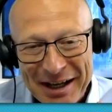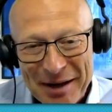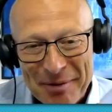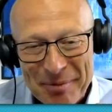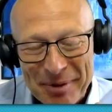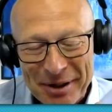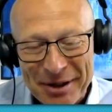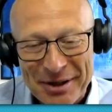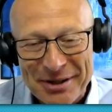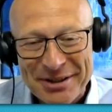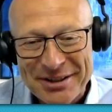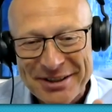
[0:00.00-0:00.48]

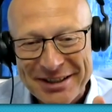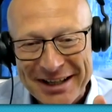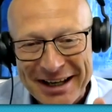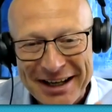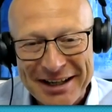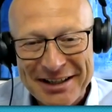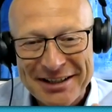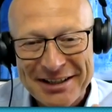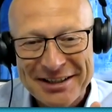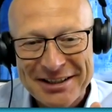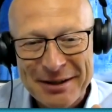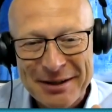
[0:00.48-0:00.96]

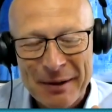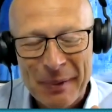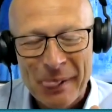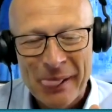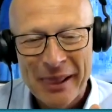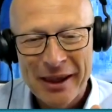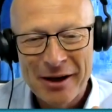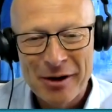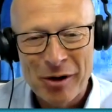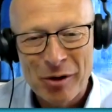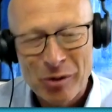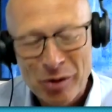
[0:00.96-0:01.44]
it is,
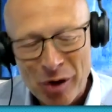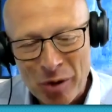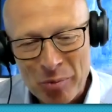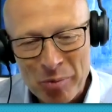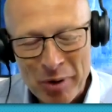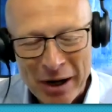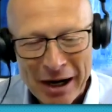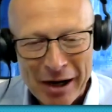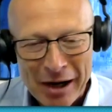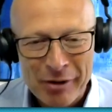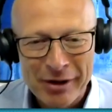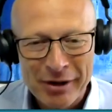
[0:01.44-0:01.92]
you know,
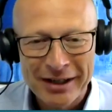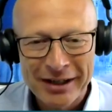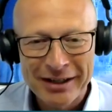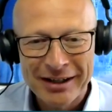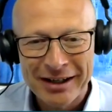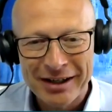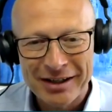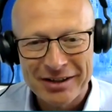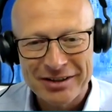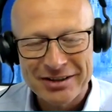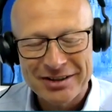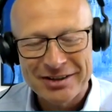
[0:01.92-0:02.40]
comparing
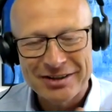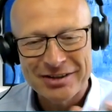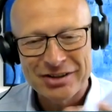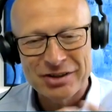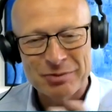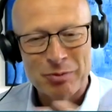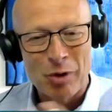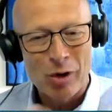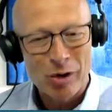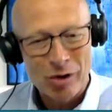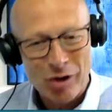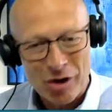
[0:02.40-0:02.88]
a
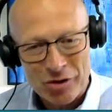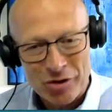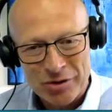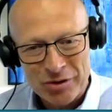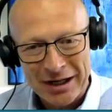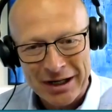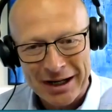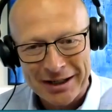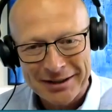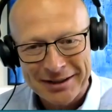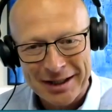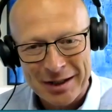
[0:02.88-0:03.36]
small country
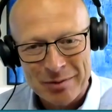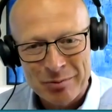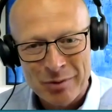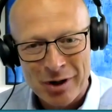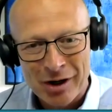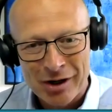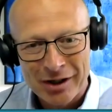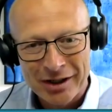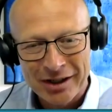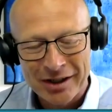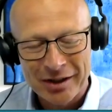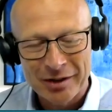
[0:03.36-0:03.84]
like
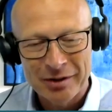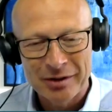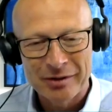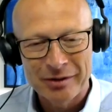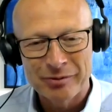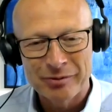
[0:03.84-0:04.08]
Denmark,